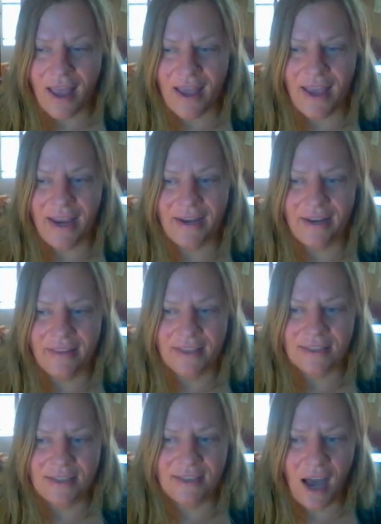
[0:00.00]
and
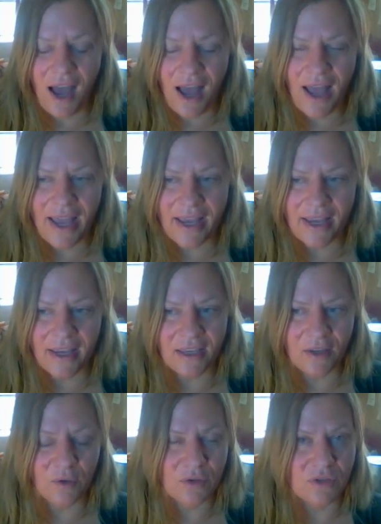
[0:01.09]
this guy
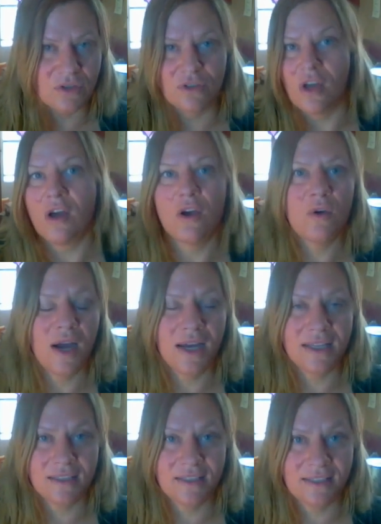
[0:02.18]
who is so
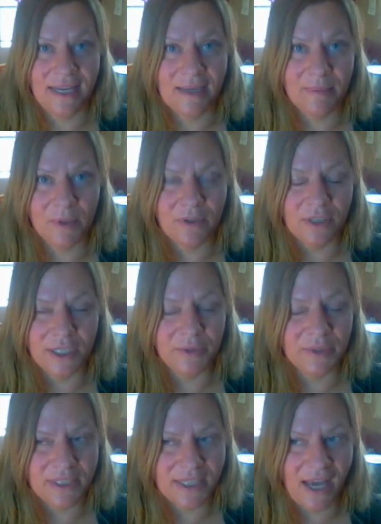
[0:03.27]
unstable and
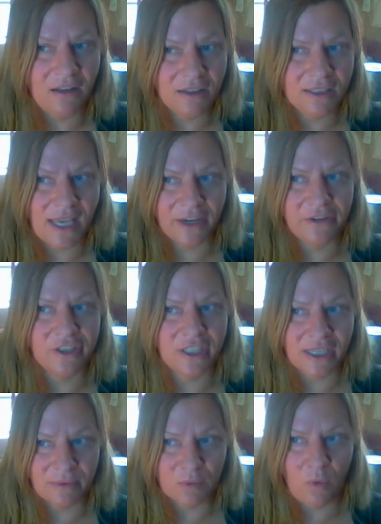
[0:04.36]
you can tell his
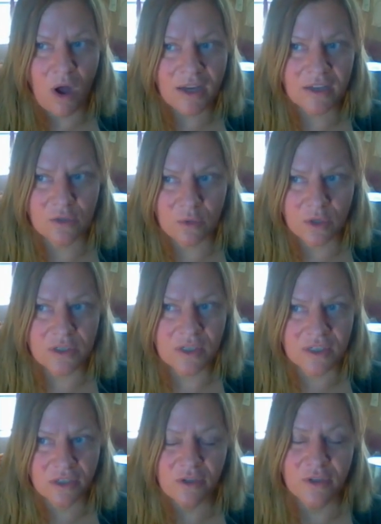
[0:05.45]
energy he was walking towards
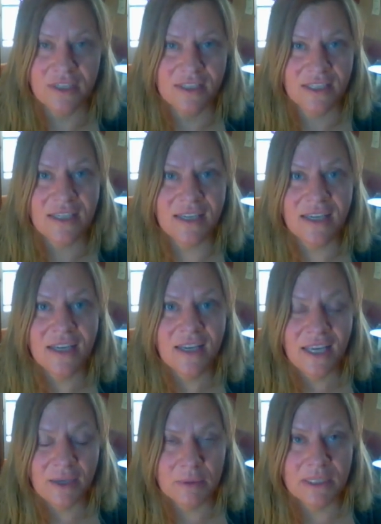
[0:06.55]
us and you can see
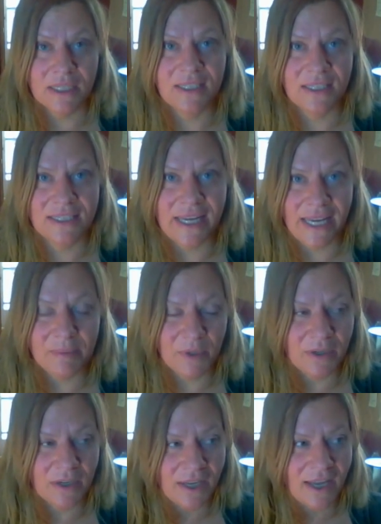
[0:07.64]
he was
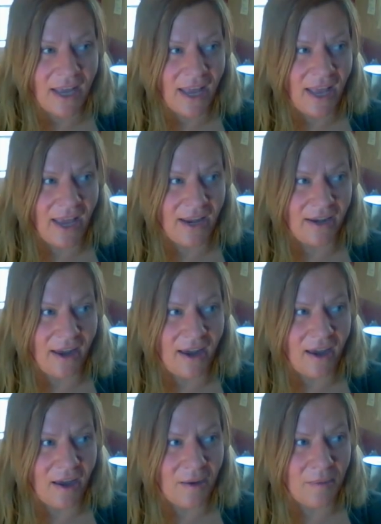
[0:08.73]
unstable and
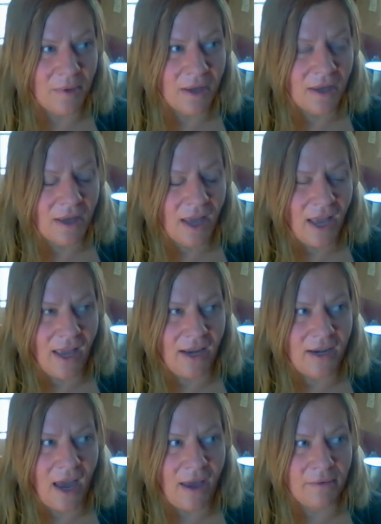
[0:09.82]
um,
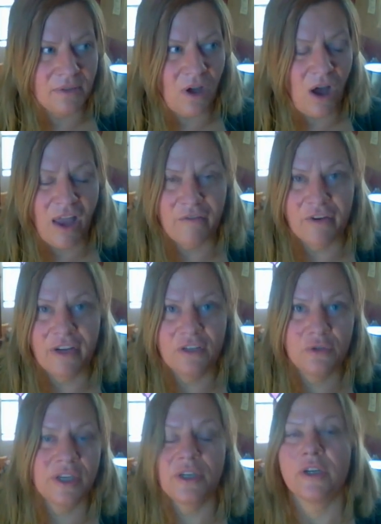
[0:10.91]
and I was every
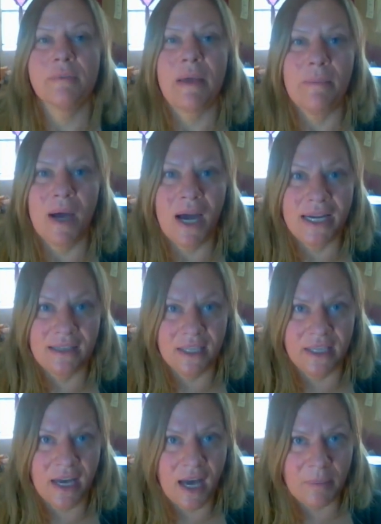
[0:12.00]
trigger in my body
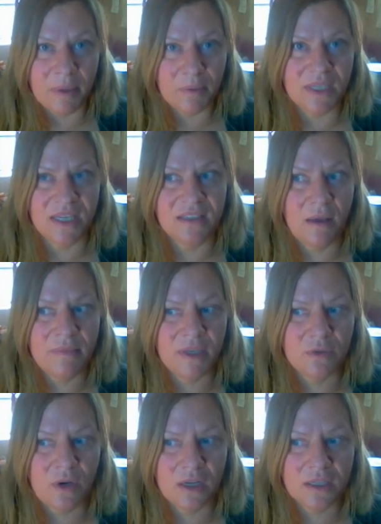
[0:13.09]
lit up. It was like
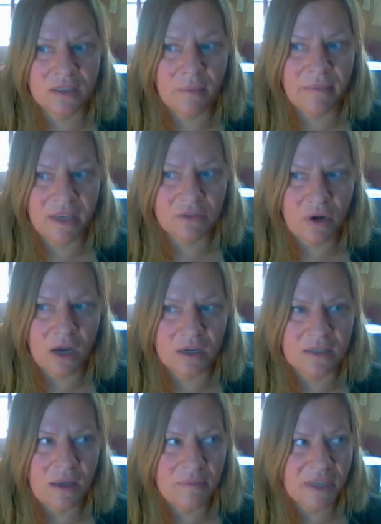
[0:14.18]
something's wrong, something's wrong,
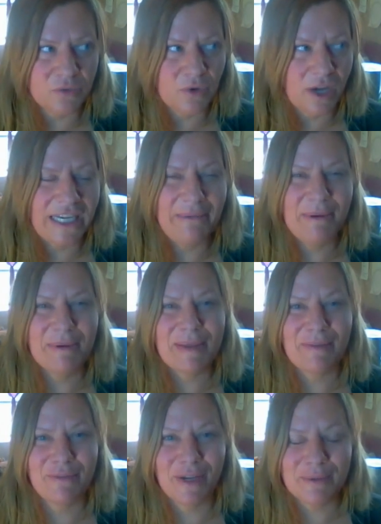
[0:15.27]
something's wrong. And I remember
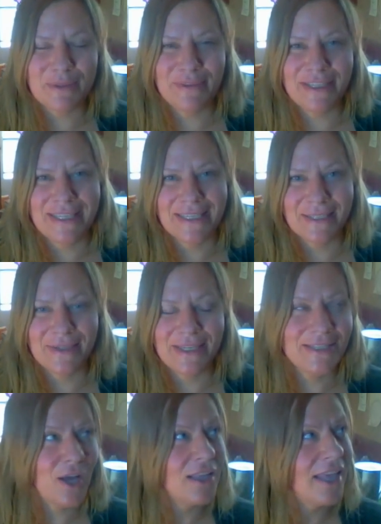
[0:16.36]
my friend was visiting, so
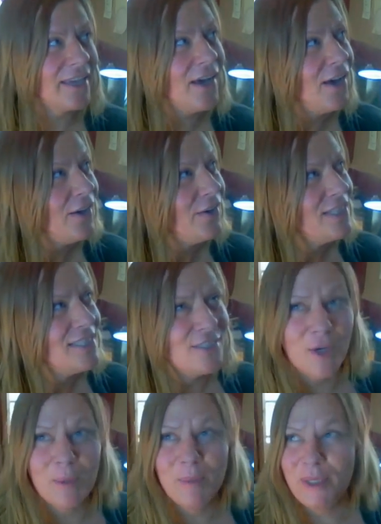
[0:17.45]
he's all like, "Oh, it's
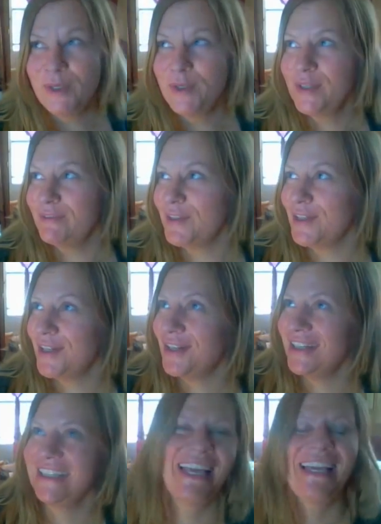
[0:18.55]
so
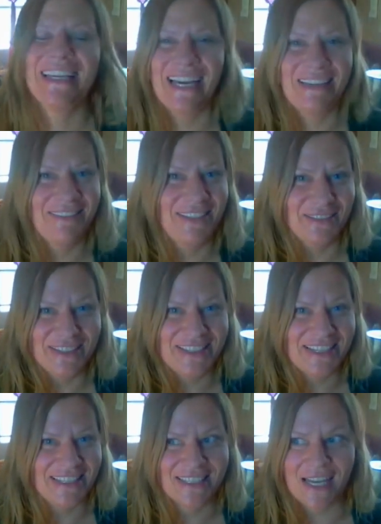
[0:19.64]
beautiful," like not even
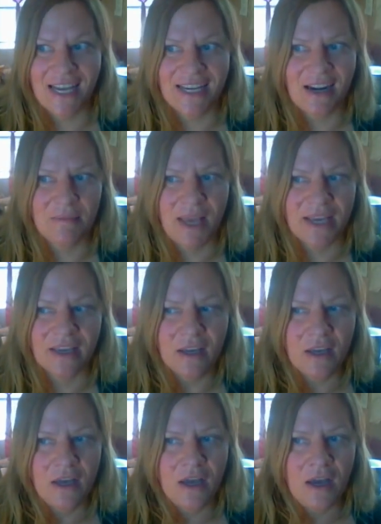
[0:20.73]
noticing this guy. And I'm like,
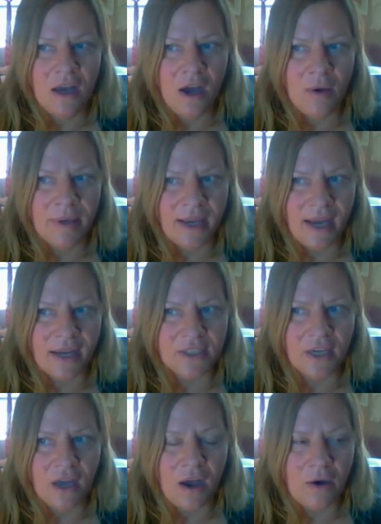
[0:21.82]
oh my gosh,
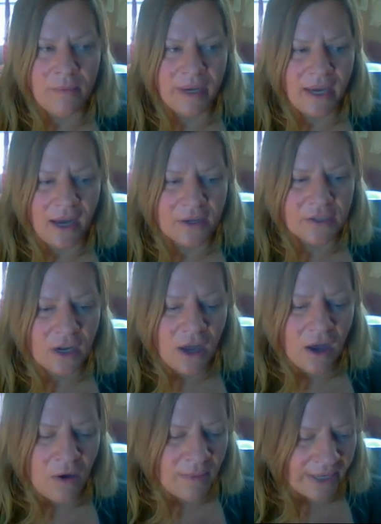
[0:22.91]
oh my gosh,
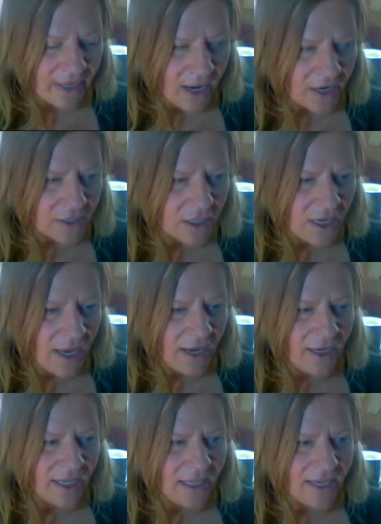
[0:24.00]
oh my gosh.
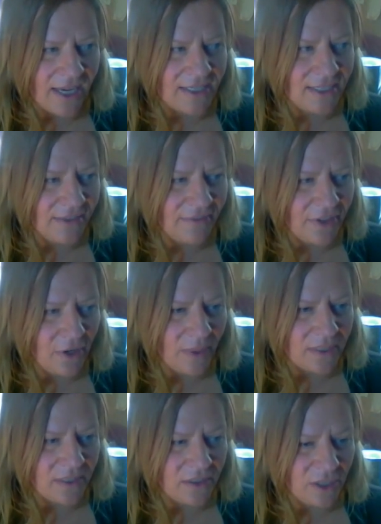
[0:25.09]
And I like, I didn't even know
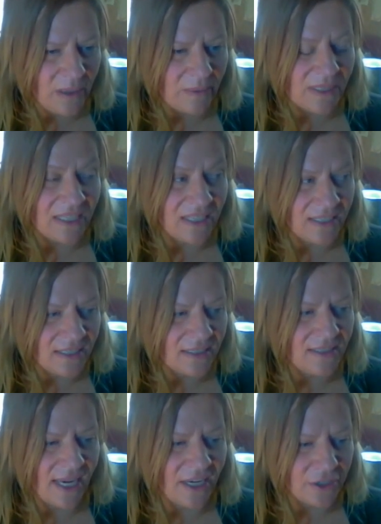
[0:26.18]
what to do. I was like, this is
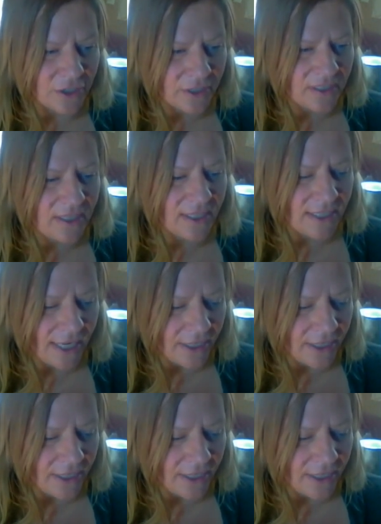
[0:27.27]
danger, this is